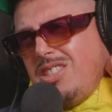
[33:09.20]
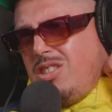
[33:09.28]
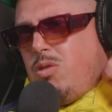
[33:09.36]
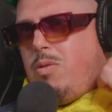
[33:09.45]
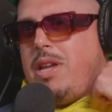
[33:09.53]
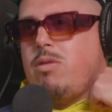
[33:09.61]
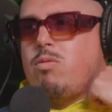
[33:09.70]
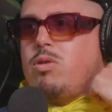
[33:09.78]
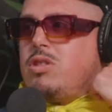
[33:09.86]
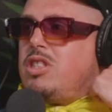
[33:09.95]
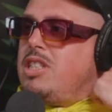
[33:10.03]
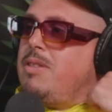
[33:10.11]
just the way the
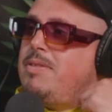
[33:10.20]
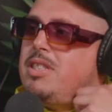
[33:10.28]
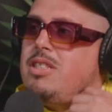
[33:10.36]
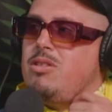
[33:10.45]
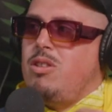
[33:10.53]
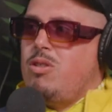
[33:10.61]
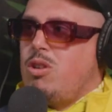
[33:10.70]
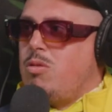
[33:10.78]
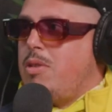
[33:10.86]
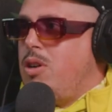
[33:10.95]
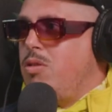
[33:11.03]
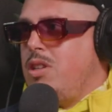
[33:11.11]
world shifted,
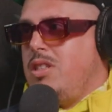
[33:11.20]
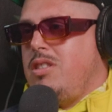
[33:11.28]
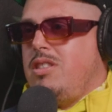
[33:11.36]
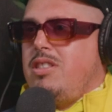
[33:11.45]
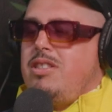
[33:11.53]
Corona.